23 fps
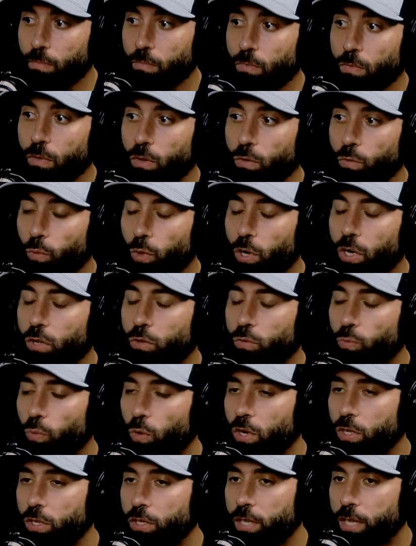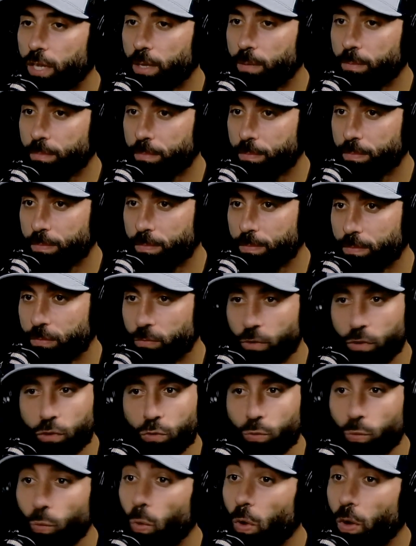What is one tip,
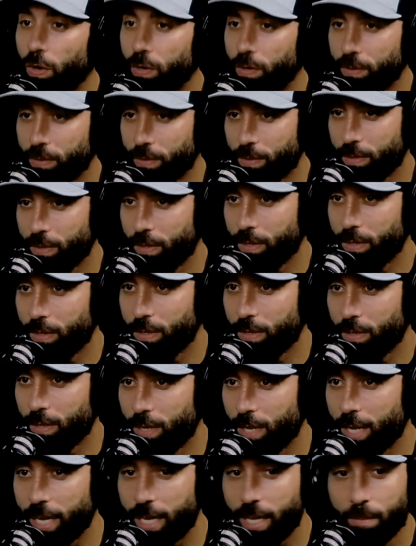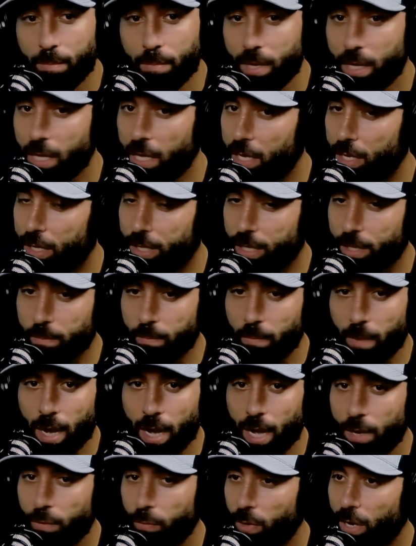just one? It can be anything,
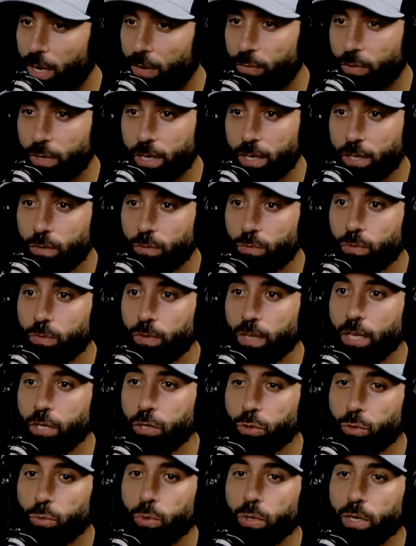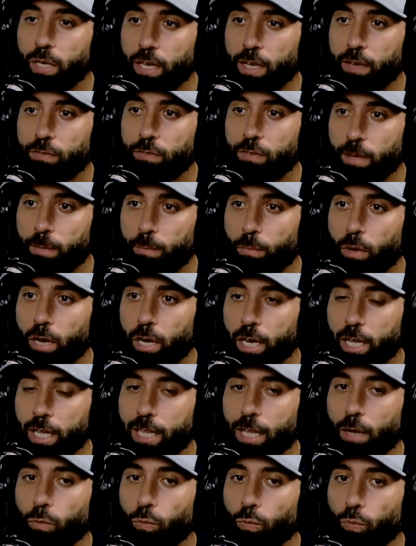mine, whatever it is, that you will give somebody
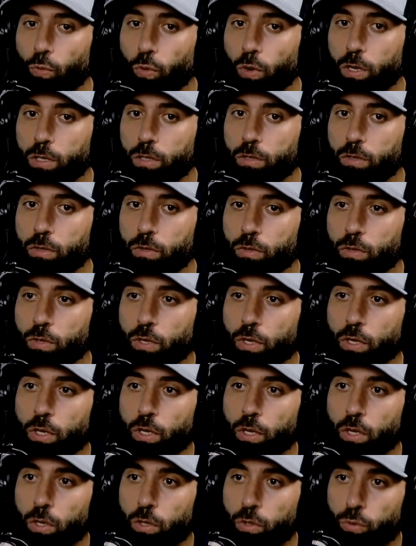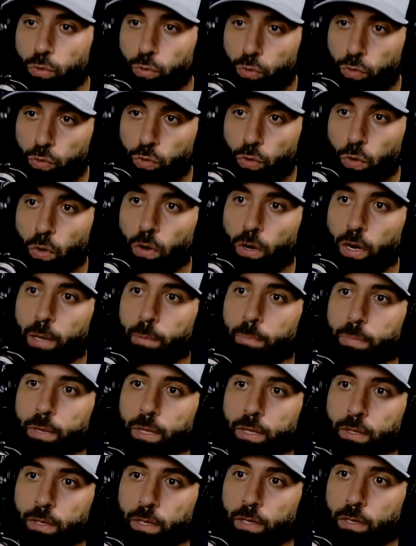that wants to start a
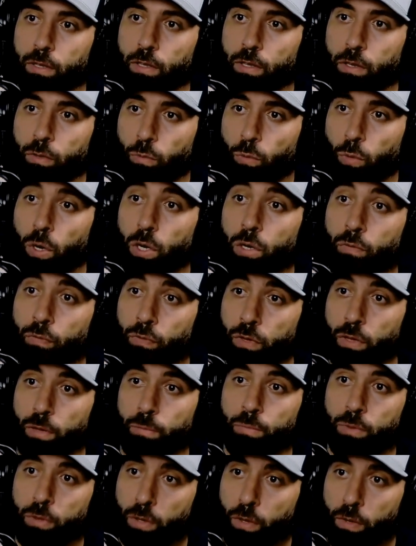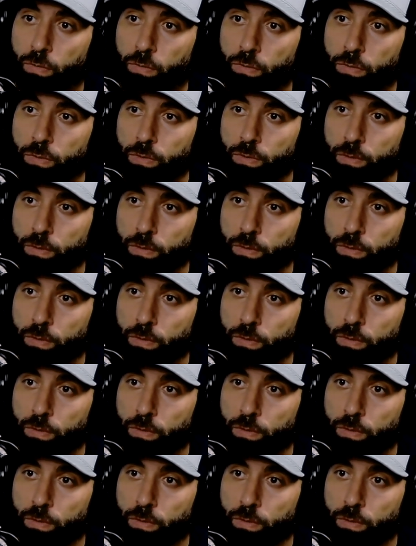business and work for themselves?